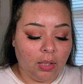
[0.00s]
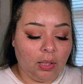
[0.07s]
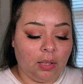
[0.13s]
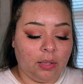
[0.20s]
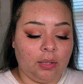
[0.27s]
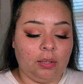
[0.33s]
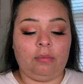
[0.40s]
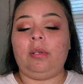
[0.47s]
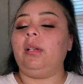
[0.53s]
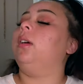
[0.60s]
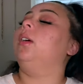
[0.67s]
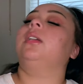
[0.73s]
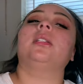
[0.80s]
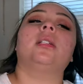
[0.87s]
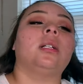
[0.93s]
And then we are
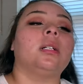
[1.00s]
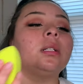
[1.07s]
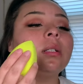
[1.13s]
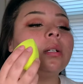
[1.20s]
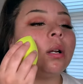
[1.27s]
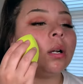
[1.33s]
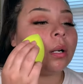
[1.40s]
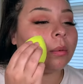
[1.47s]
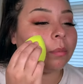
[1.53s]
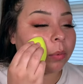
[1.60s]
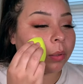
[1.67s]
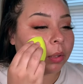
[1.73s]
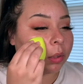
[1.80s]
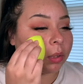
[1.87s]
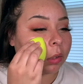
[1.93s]
just gonna start
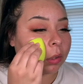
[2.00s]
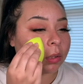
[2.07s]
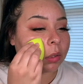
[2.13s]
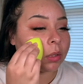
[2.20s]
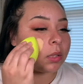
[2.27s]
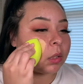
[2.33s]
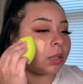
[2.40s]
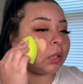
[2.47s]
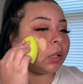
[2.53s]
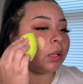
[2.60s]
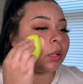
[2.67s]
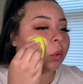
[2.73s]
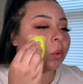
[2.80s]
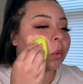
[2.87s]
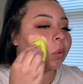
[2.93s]
blending this
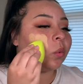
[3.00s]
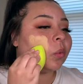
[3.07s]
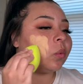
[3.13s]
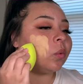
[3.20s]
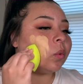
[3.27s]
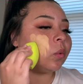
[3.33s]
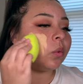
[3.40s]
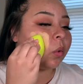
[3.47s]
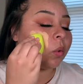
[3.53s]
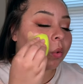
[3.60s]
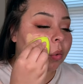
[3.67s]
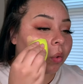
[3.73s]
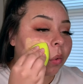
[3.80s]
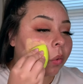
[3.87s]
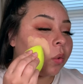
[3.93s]
in
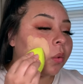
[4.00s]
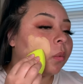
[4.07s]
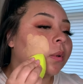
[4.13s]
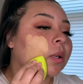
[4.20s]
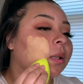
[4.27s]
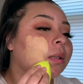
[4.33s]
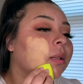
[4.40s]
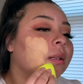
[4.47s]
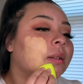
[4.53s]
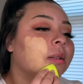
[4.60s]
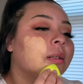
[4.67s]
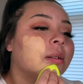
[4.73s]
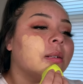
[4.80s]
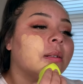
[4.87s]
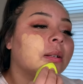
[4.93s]
with,
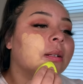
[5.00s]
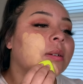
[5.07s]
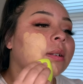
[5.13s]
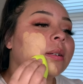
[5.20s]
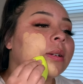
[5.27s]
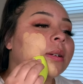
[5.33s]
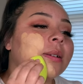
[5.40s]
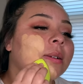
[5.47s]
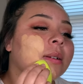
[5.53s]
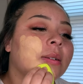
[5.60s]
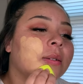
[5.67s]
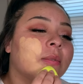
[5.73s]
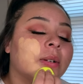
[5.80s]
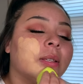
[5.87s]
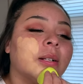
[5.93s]

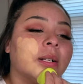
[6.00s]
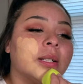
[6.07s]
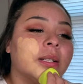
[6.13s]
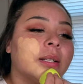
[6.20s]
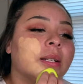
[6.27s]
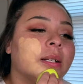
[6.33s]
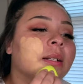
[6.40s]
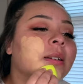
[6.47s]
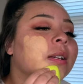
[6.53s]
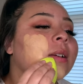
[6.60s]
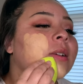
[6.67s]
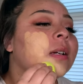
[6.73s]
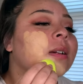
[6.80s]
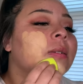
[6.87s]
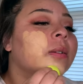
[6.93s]
with our skin,
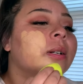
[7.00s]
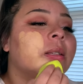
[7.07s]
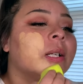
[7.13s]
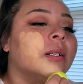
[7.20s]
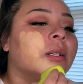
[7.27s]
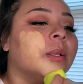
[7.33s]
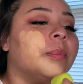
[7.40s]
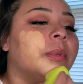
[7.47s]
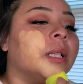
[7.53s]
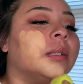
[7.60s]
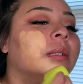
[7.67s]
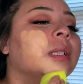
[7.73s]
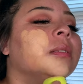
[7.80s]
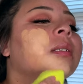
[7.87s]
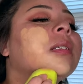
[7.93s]
with our
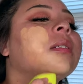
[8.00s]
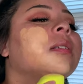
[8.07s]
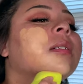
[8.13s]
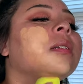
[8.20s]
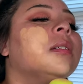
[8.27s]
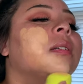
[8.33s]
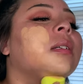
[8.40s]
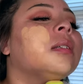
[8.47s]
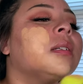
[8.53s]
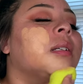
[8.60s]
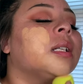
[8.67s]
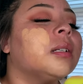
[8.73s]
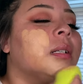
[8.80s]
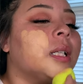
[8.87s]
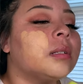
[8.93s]
sponge.
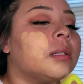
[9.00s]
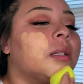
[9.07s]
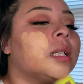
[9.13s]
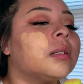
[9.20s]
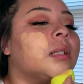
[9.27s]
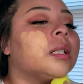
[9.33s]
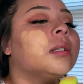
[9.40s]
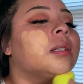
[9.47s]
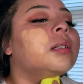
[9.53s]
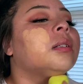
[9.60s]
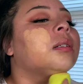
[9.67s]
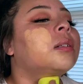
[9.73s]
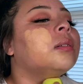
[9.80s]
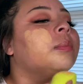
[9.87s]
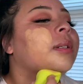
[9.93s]
And it is a
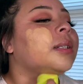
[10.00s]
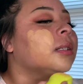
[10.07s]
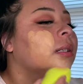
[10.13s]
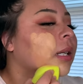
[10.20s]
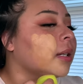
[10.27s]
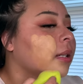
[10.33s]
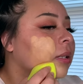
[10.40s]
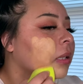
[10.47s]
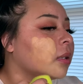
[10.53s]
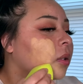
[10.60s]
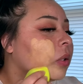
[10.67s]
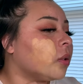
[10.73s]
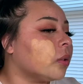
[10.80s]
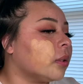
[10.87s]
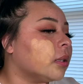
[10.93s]
little bit light,
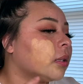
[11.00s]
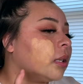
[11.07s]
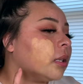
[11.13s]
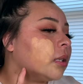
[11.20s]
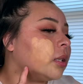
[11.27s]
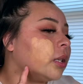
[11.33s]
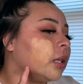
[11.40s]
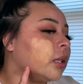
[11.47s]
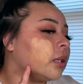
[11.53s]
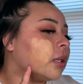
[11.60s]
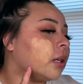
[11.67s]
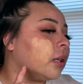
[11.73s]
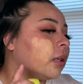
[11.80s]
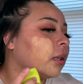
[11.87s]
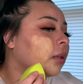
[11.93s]
so it does change
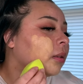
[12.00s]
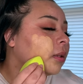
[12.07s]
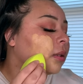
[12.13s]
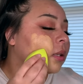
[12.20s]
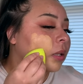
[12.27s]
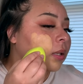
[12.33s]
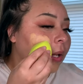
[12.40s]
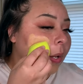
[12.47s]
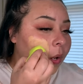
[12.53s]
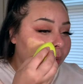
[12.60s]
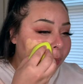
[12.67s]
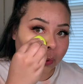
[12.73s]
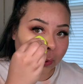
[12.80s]
color though, you see that?